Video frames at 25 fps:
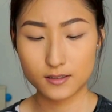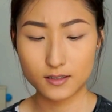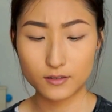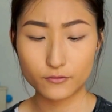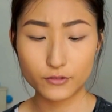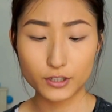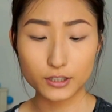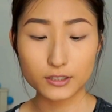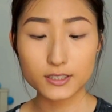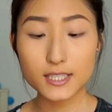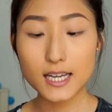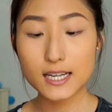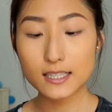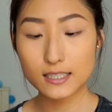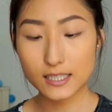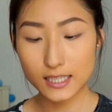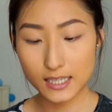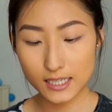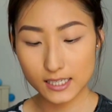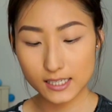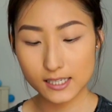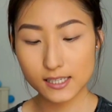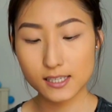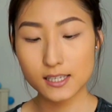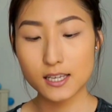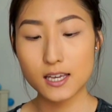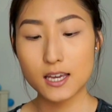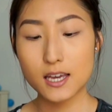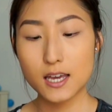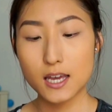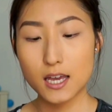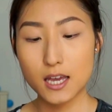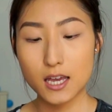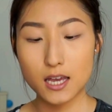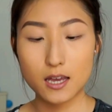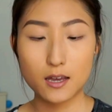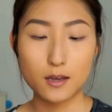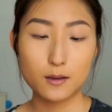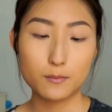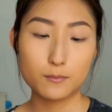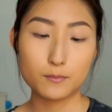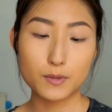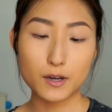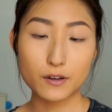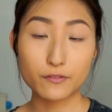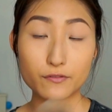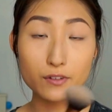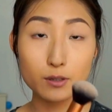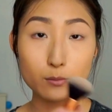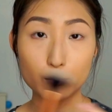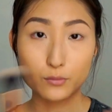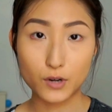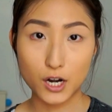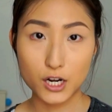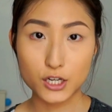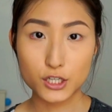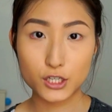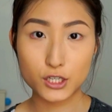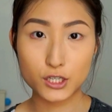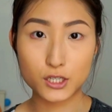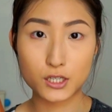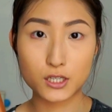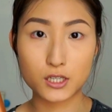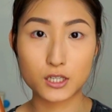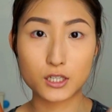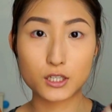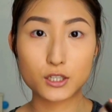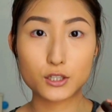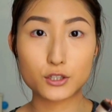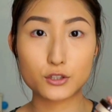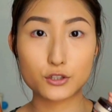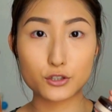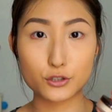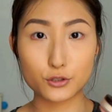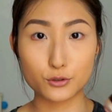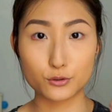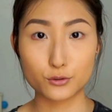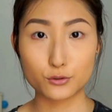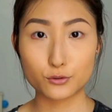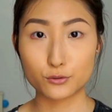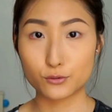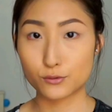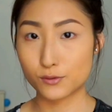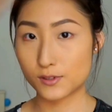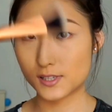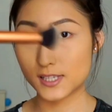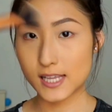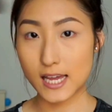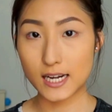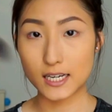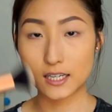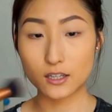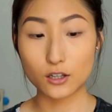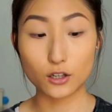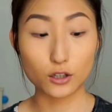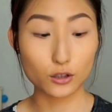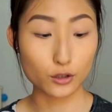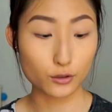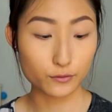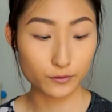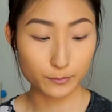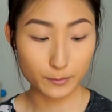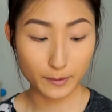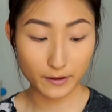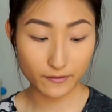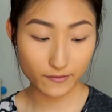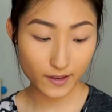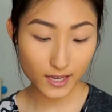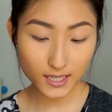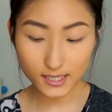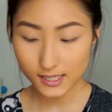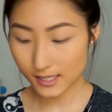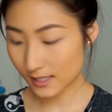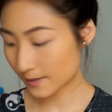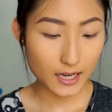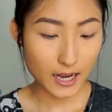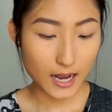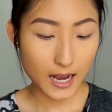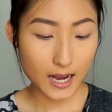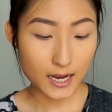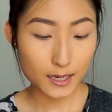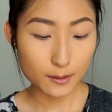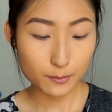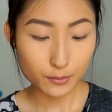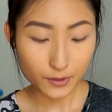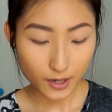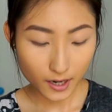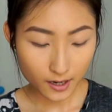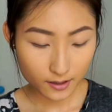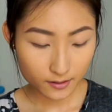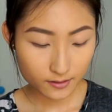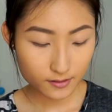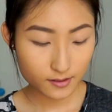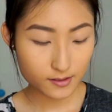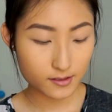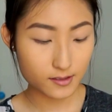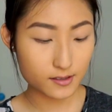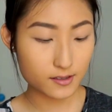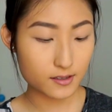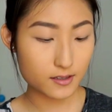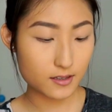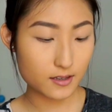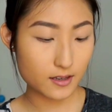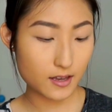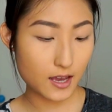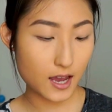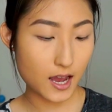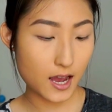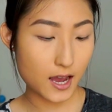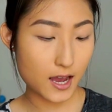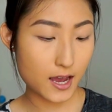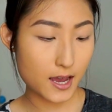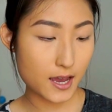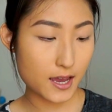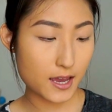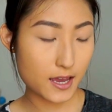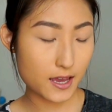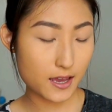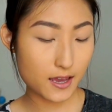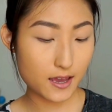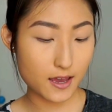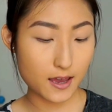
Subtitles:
Real Techniques buffing brush to set it all over my face. Eyebrows, I